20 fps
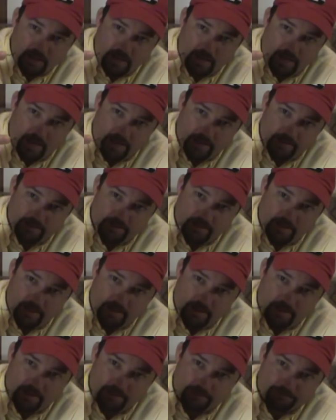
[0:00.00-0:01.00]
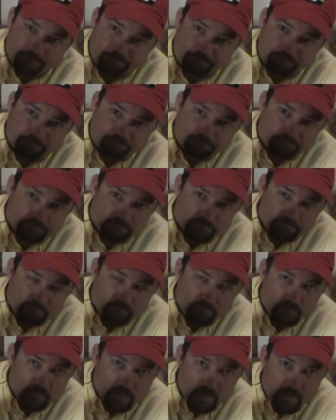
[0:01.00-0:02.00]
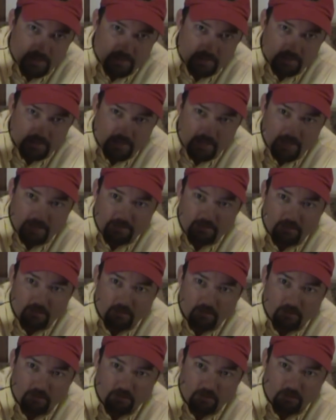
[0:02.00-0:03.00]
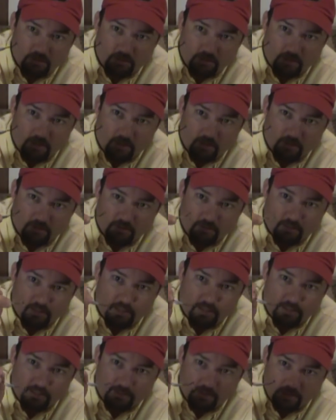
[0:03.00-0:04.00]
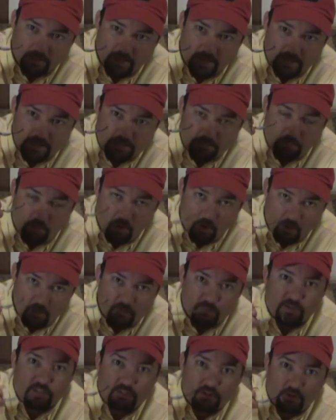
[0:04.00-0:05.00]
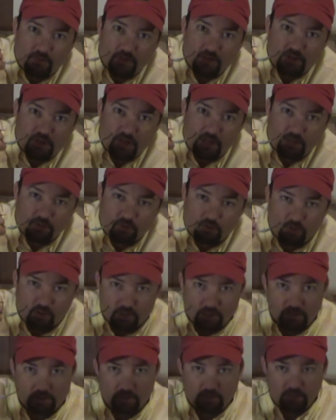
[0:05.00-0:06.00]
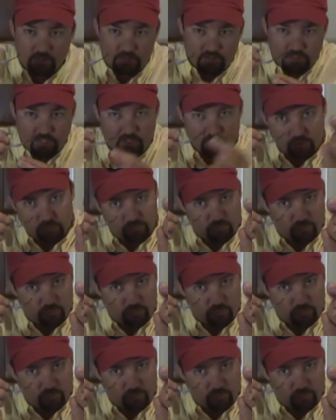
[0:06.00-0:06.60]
and a uh, and a lead, uh, and the lead is perfect on that shank of the hook, and it's not too